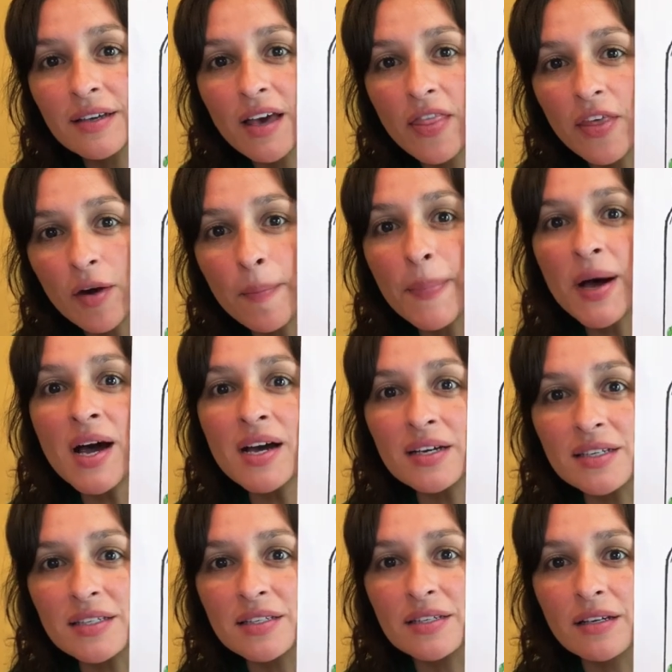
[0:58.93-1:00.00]
They're
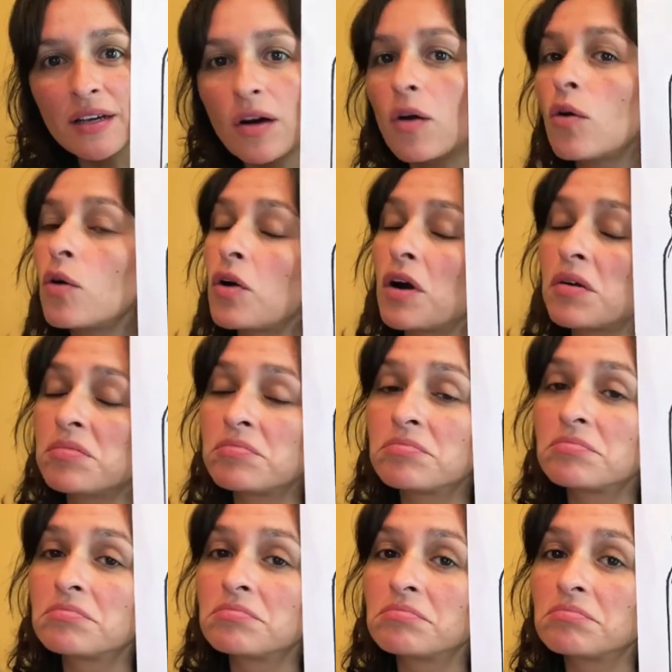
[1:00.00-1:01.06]
bugs, or
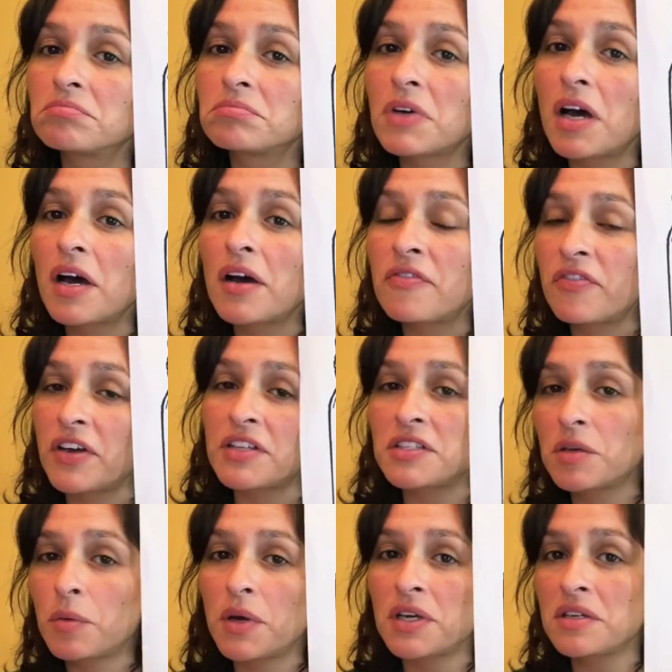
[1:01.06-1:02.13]
a fancy
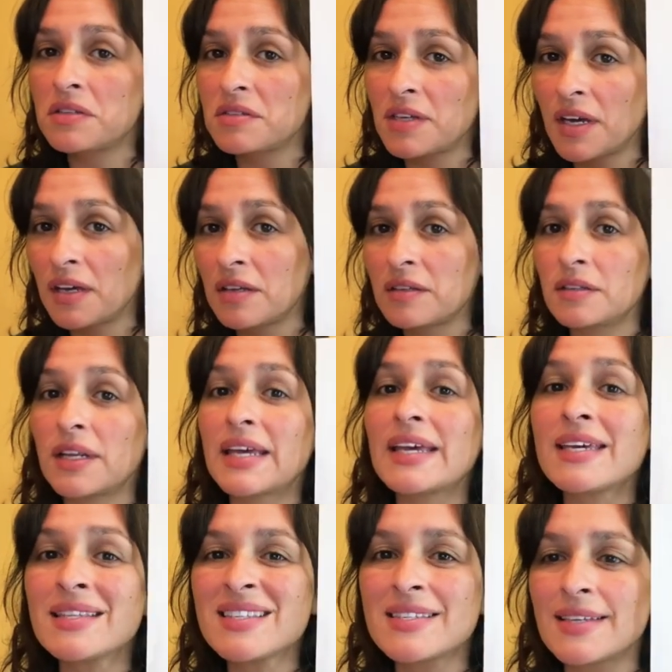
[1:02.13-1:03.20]
way is say
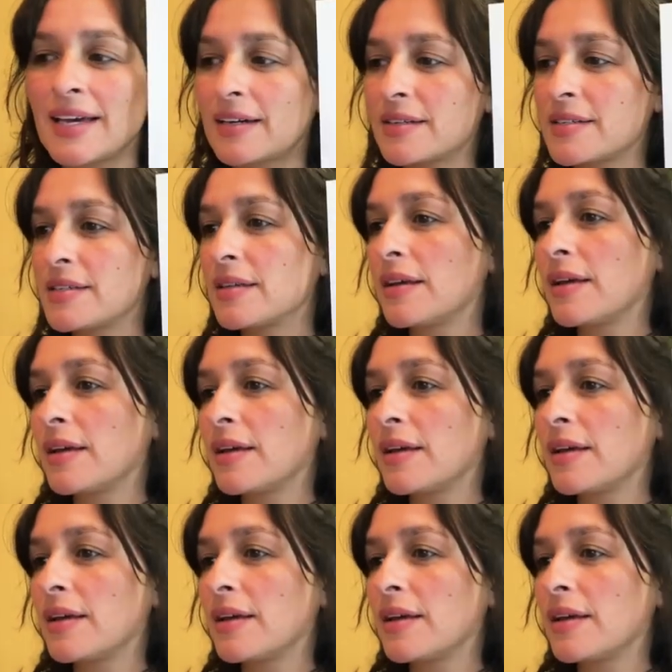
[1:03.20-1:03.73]
insects.